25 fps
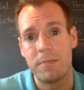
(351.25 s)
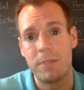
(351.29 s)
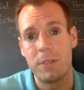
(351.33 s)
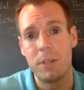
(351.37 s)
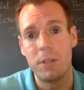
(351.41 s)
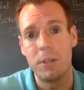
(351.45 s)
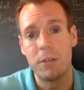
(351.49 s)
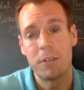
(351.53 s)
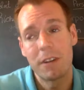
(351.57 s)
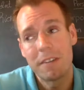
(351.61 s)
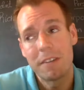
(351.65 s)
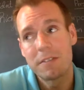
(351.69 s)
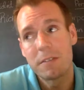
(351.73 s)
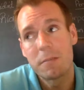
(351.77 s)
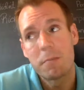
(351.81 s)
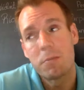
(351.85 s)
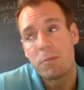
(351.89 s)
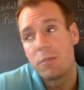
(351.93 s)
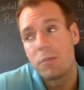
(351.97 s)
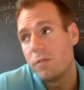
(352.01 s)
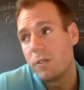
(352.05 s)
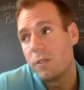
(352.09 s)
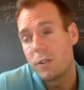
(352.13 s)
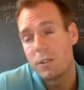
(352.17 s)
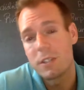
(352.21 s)
You don't have to
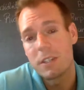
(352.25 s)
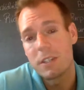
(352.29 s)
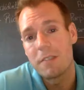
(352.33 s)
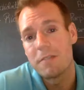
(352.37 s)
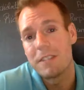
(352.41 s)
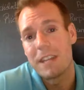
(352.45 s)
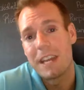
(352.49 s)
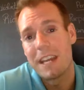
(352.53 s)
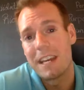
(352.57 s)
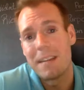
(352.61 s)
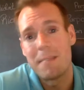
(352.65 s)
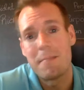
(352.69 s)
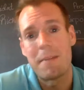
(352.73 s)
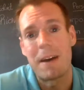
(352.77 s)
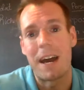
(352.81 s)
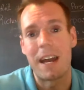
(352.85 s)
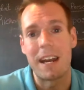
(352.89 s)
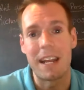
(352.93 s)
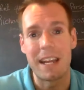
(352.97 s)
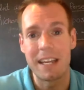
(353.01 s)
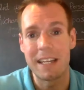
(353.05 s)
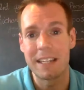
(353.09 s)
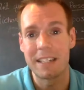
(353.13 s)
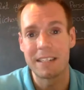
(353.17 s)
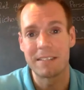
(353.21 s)
prove yourself to
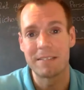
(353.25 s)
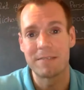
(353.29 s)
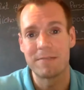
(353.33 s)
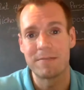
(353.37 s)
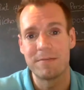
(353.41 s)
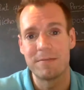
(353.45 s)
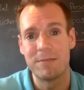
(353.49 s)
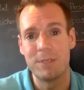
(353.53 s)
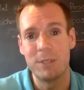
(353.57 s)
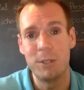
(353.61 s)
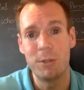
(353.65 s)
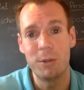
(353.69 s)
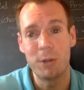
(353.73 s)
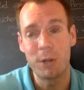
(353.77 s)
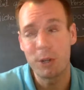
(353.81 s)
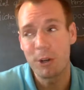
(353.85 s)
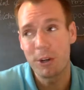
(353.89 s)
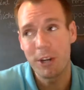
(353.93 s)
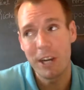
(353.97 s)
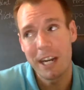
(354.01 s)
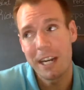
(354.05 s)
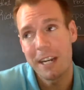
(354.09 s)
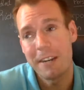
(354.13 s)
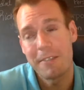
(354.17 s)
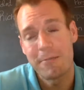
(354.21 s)
anybody. You were
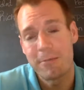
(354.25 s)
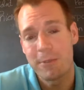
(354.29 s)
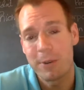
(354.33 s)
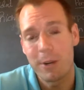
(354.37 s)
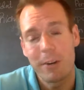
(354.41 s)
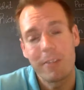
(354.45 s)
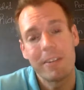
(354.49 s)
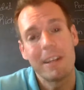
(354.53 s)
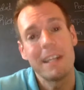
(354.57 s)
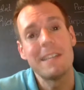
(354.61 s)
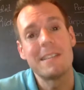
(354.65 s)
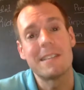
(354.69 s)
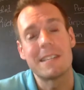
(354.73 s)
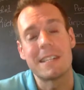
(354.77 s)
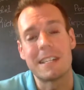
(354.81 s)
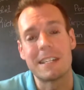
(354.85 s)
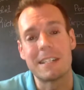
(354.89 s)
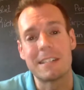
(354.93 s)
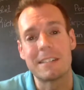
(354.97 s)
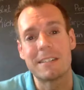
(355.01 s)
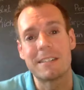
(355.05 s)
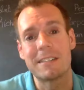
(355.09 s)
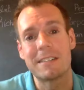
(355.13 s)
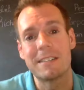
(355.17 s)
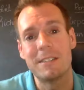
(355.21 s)
created for a
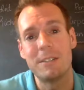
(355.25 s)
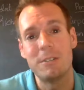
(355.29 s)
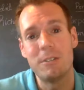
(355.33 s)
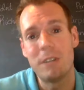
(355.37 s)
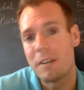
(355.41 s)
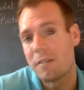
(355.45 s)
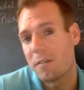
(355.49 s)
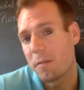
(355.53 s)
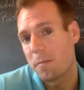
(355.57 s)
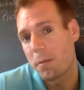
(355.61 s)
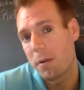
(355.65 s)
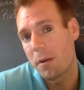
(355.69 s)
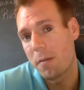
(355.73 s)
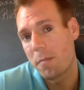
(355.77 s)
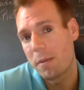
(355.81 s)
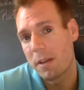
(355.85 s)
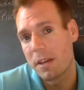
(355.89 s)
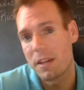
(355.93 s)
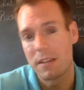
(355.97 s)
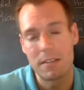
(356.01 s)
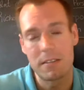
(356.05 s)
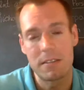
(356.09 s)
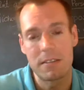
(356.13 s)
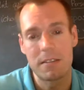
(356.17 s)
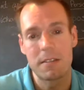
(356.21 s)
reason. You have a
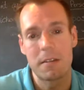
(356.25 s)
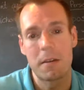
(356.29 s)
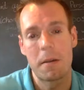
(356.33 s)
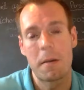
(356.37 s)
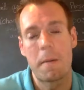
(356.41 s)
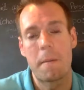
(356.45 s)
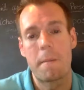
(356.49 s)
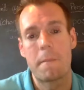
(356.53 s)
purpose.